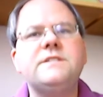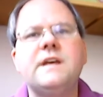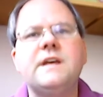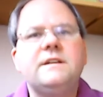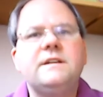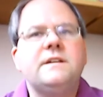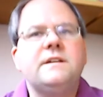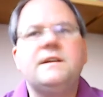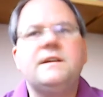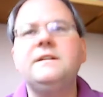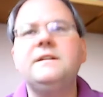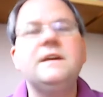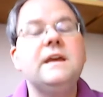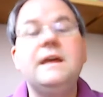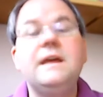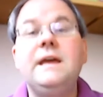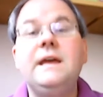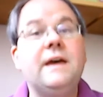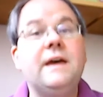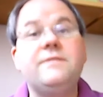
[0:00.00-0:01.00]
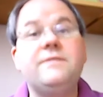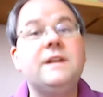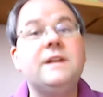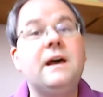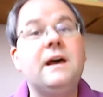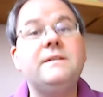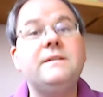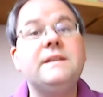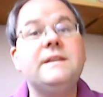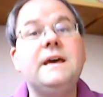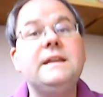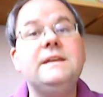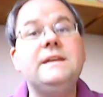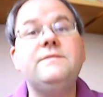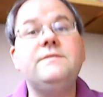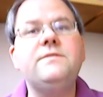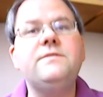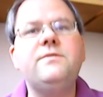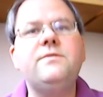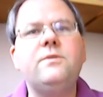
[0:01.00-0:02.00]
Senate, and every now and then
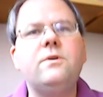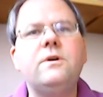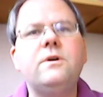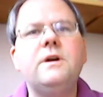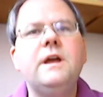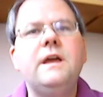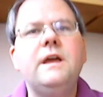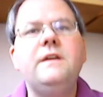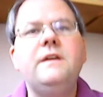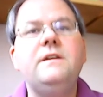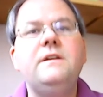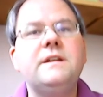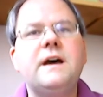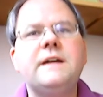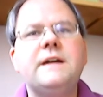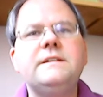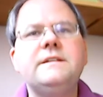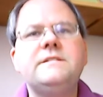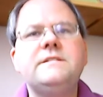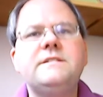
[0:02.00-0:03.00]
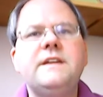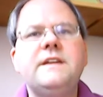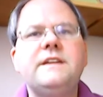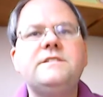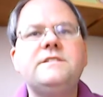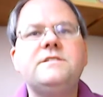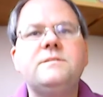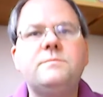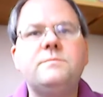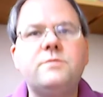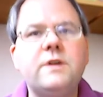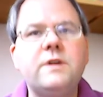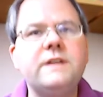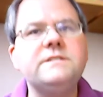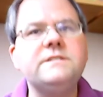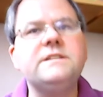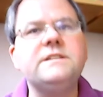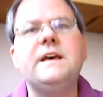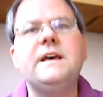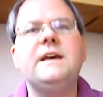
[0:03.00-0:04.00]
even for United States
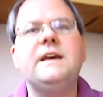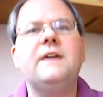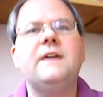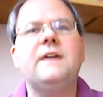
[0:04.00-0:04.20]
President.